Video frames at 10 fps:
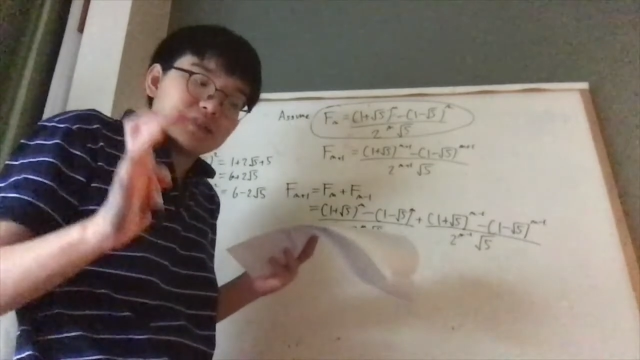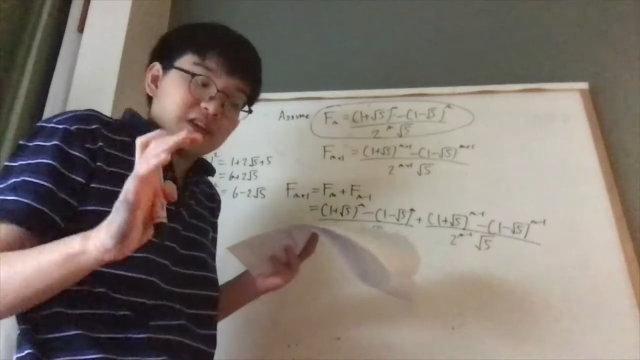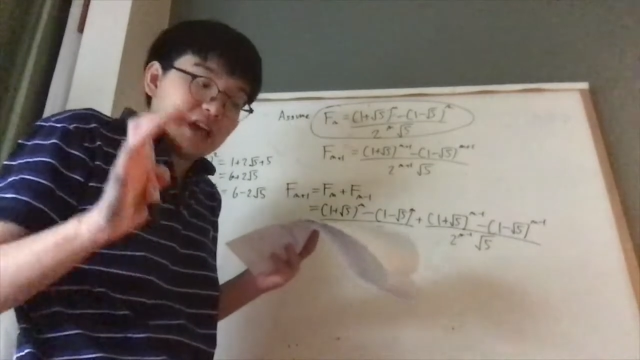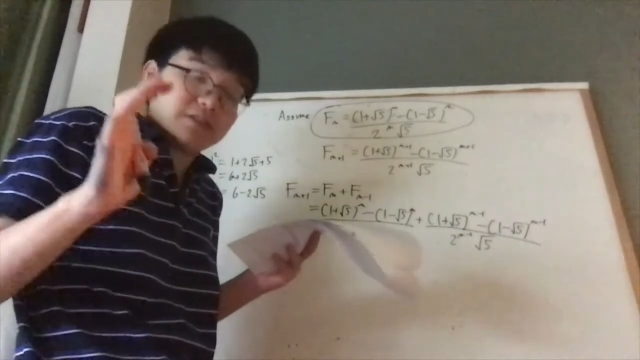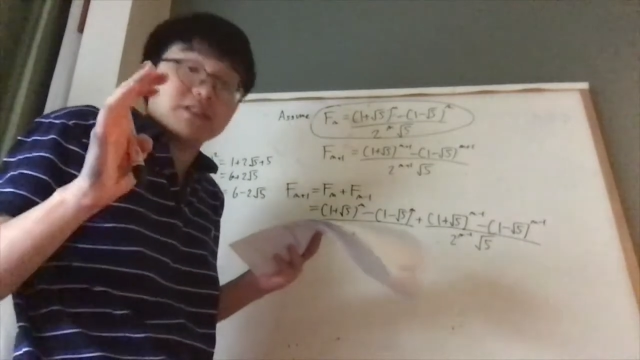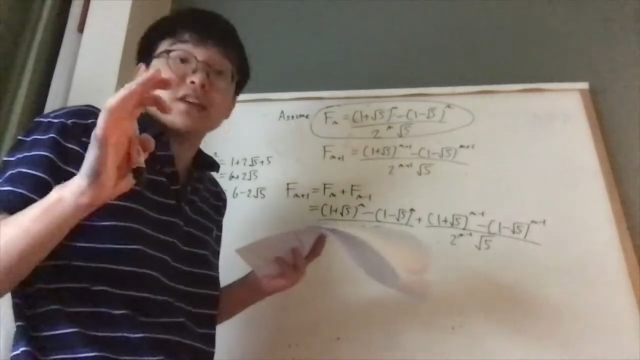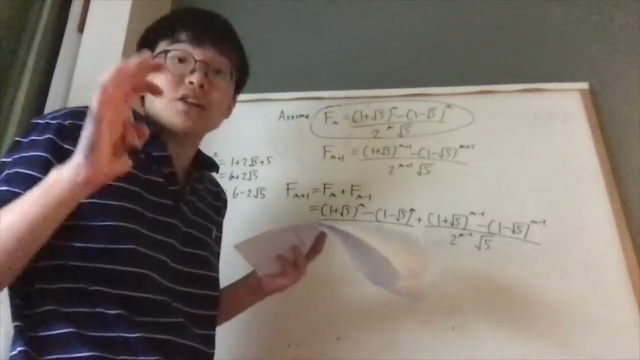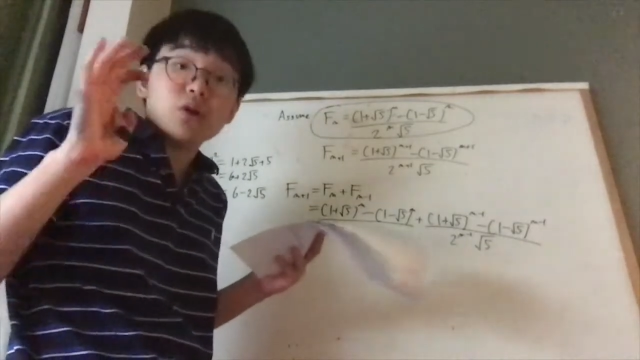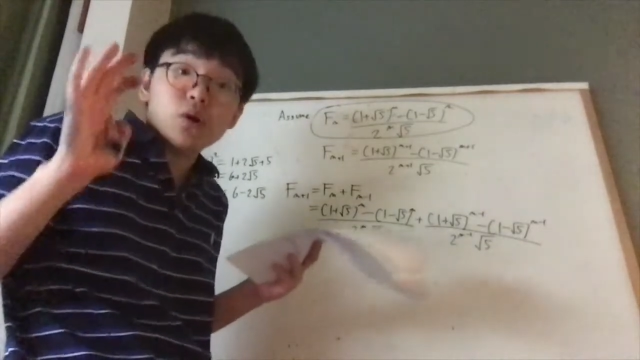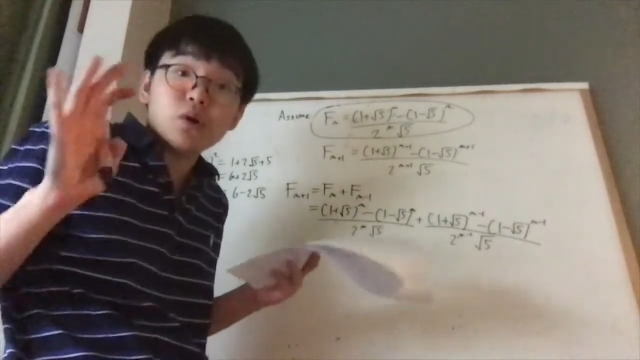of having the
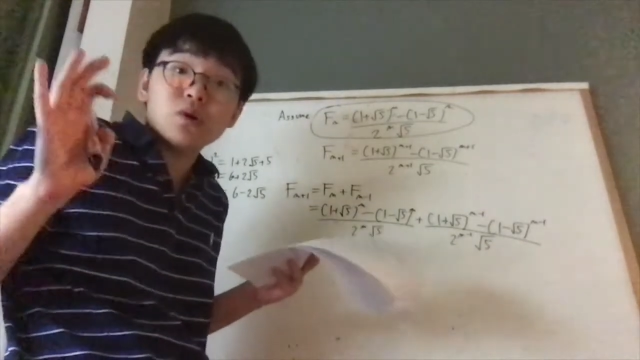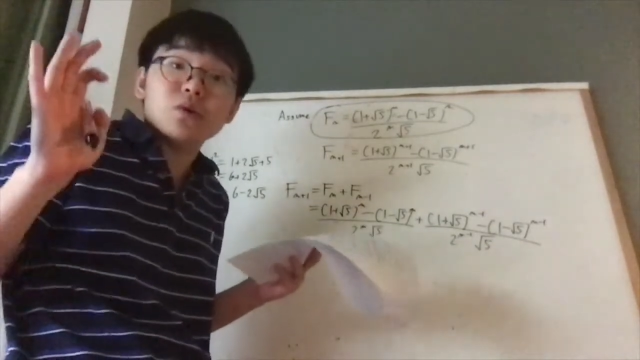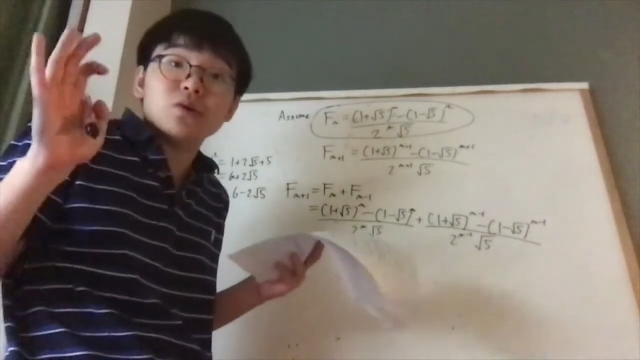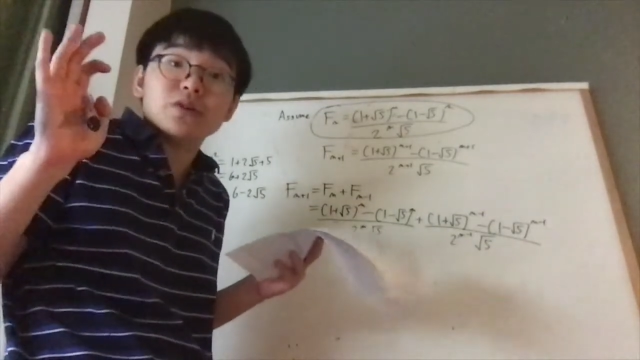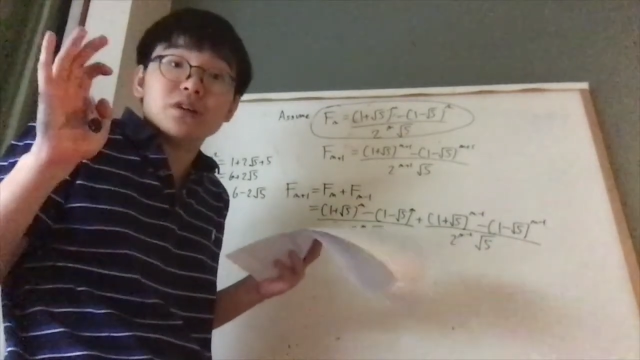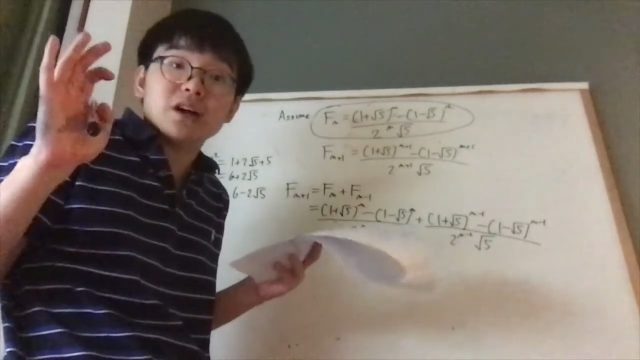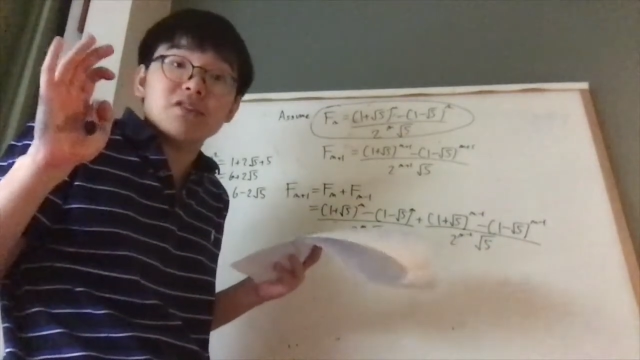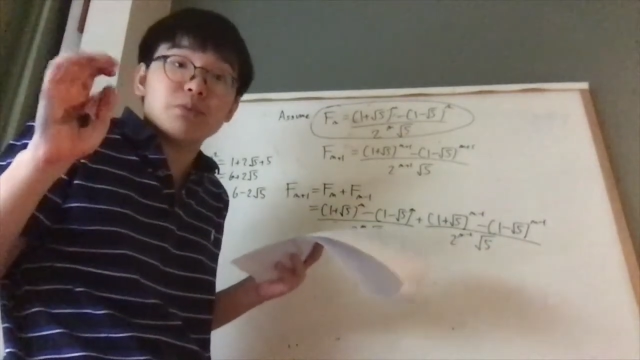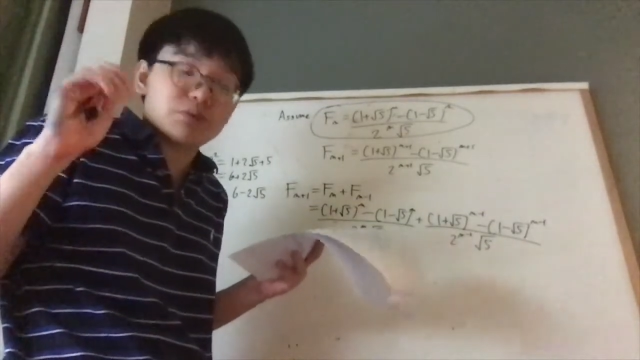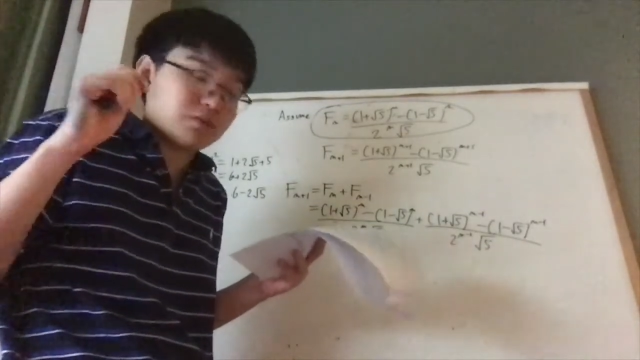goal of
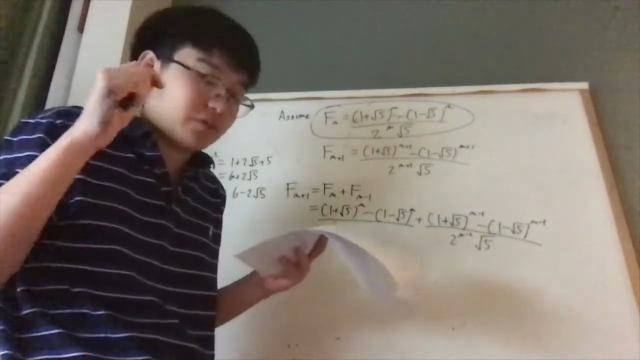the proof